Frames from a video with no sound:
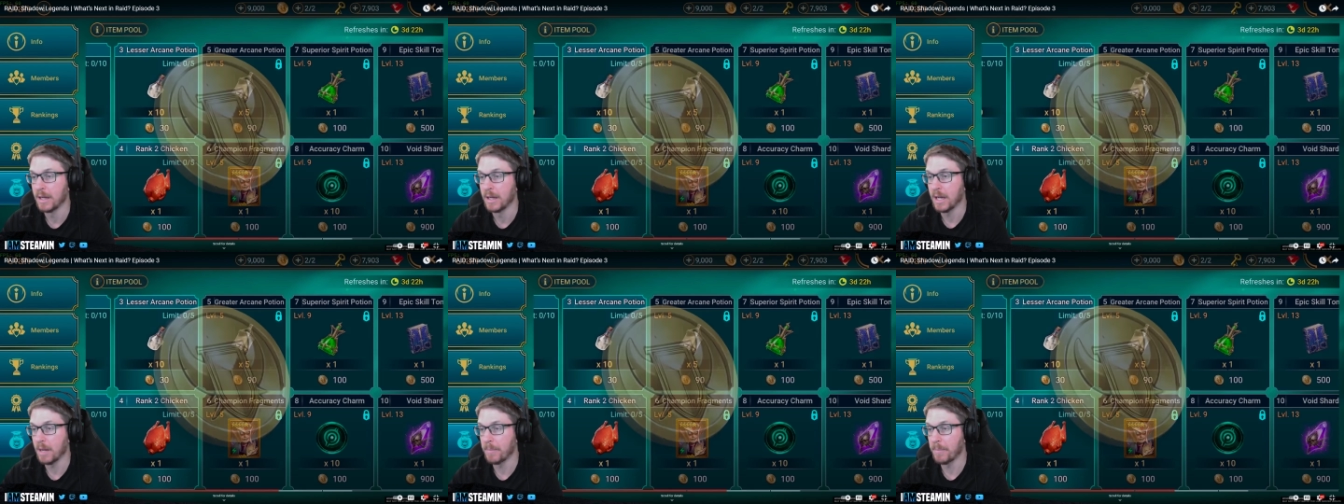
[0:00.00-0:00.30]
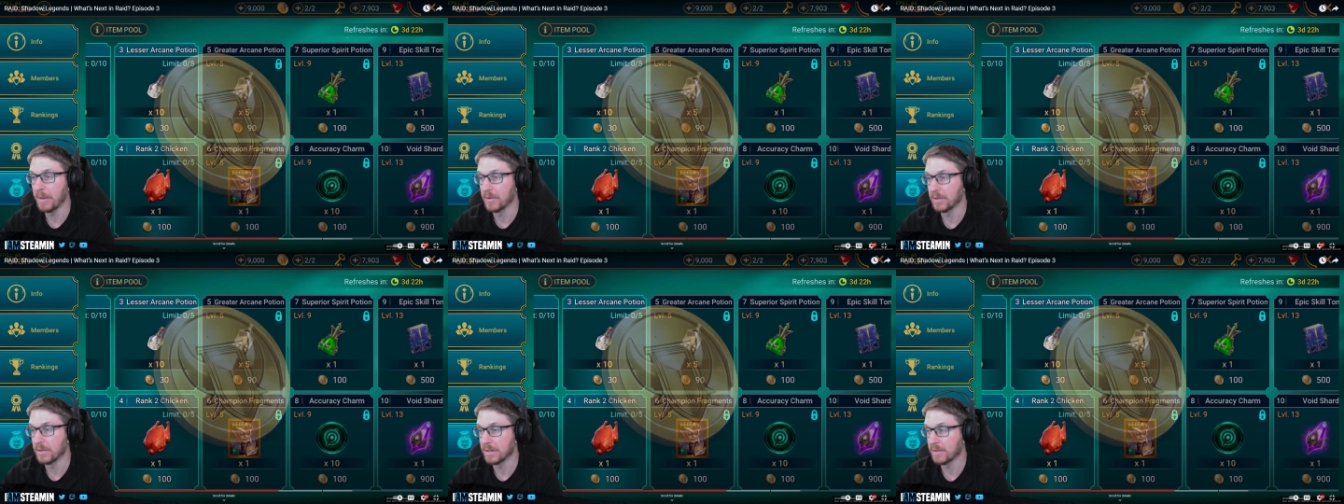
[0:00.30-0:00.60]

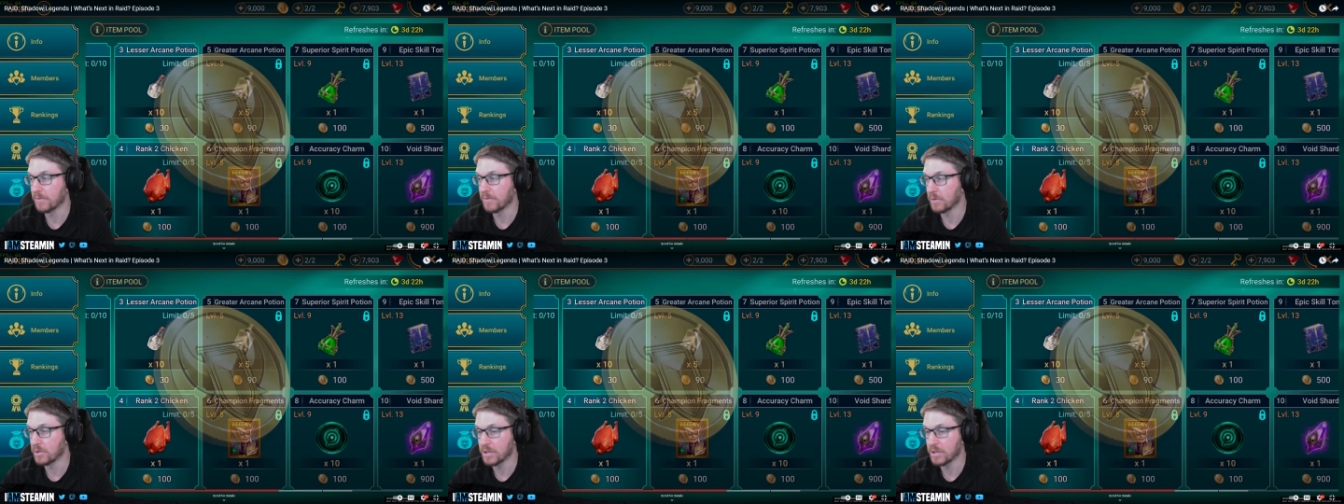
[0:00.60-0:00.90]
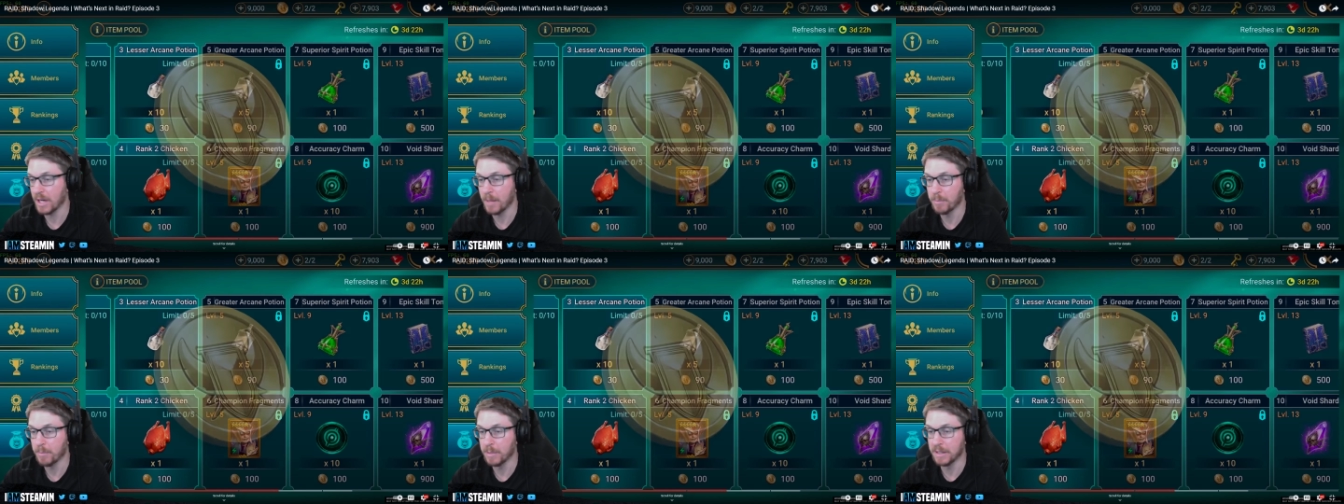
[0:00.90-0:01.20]
amount of different
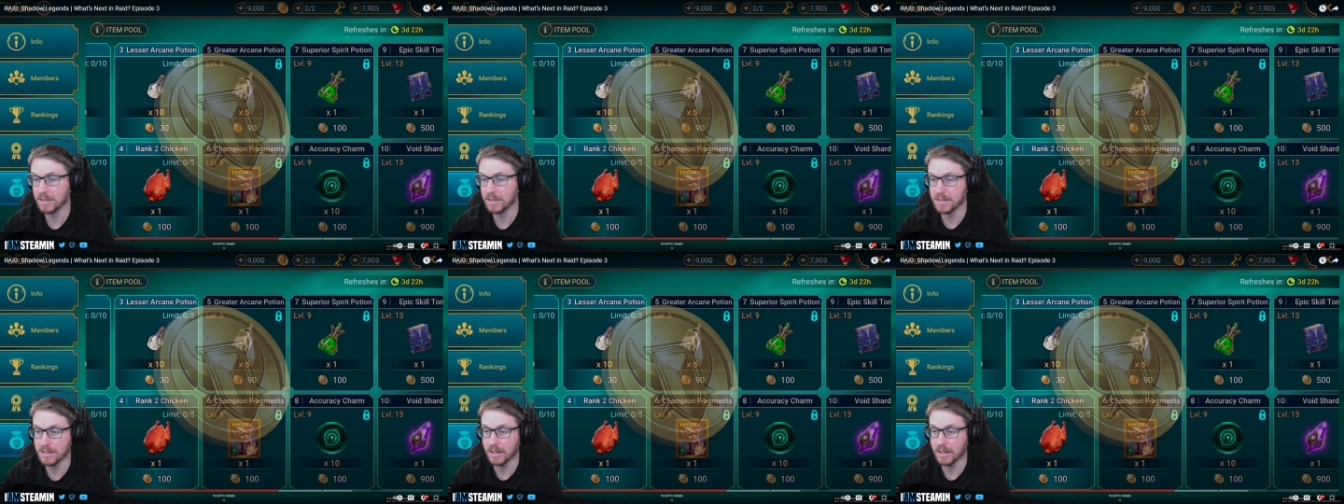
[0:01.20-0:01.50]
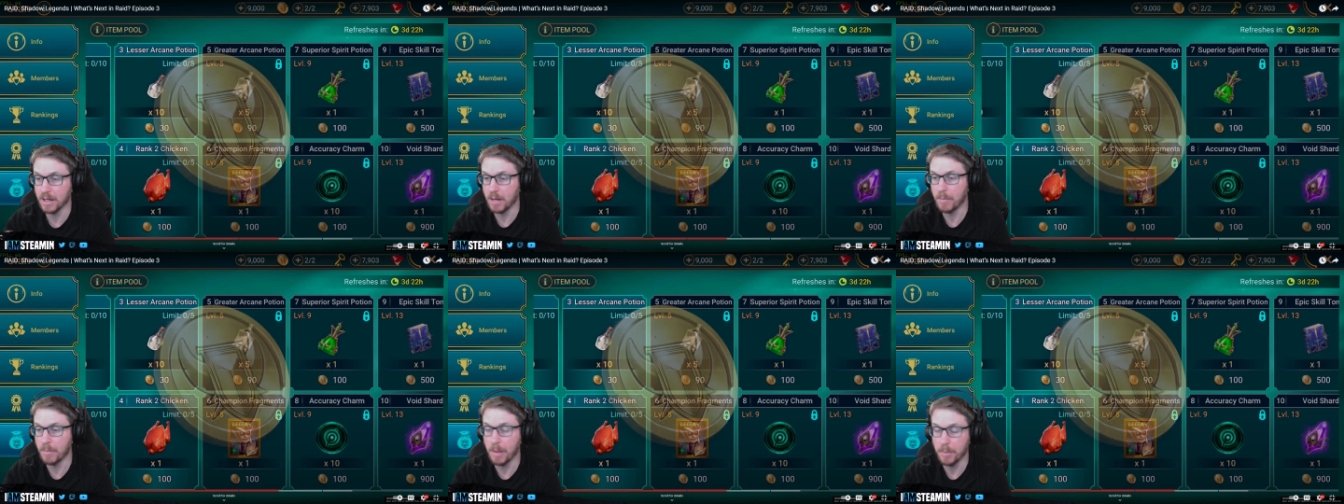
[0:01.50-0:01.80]
champions that
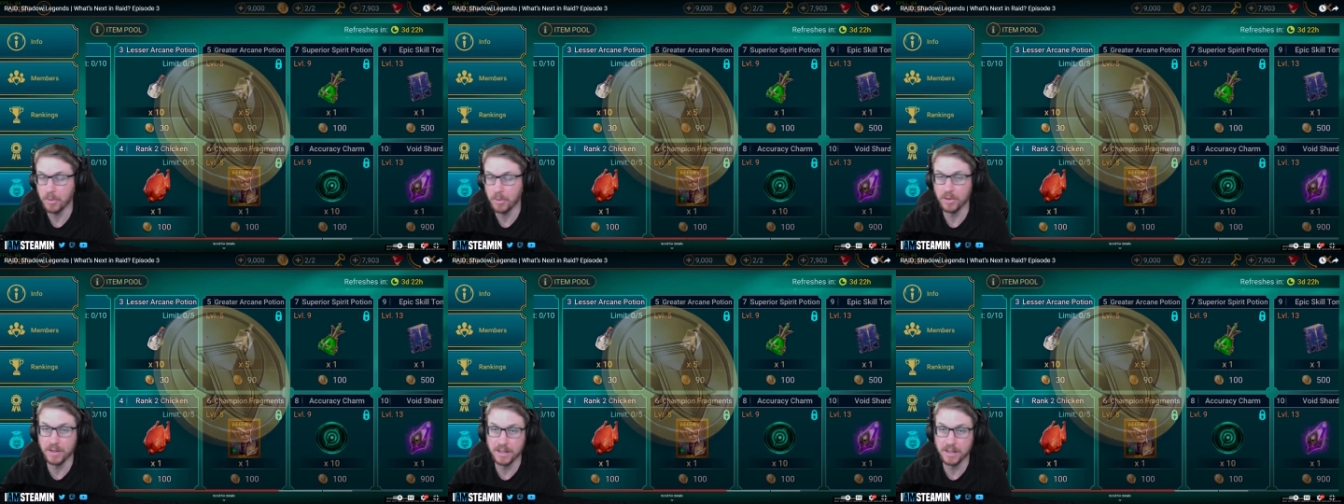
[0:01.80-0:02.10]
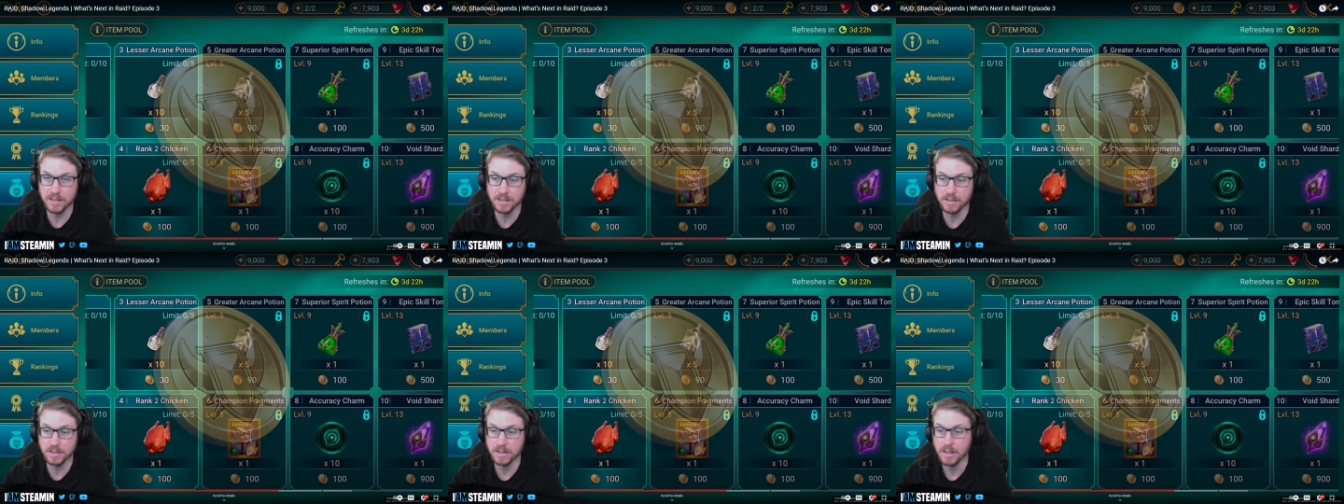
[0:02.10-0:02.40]
come up on
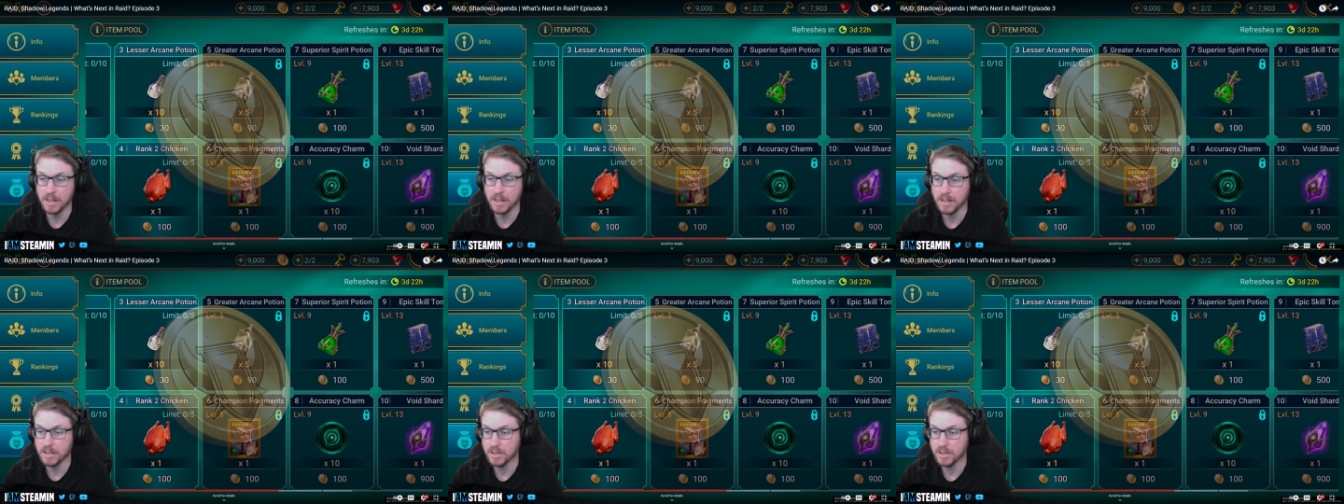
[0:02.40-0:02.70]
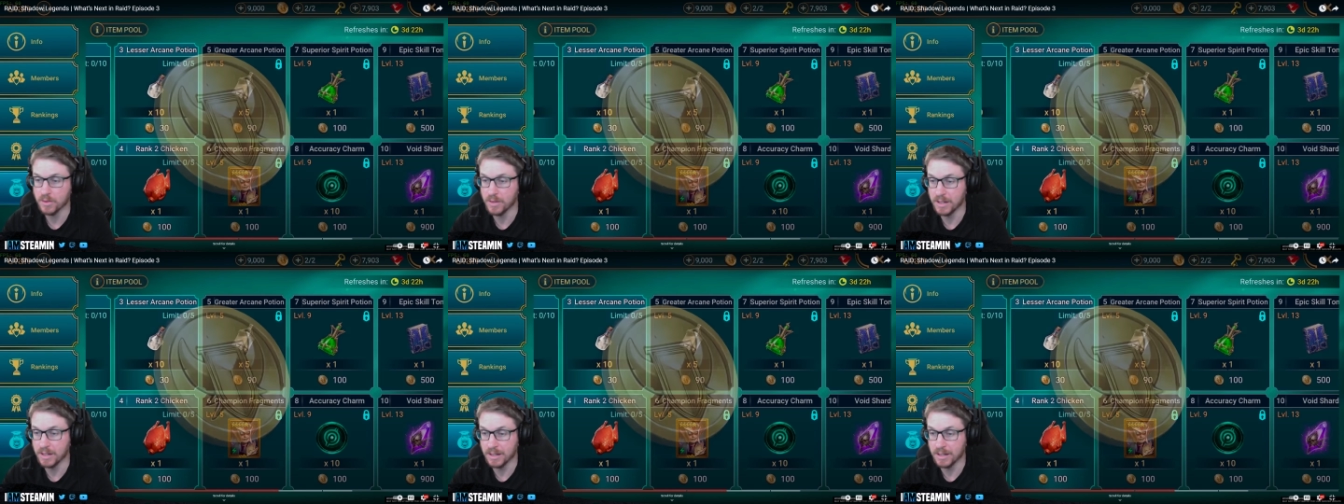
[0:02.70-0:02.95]
this screen.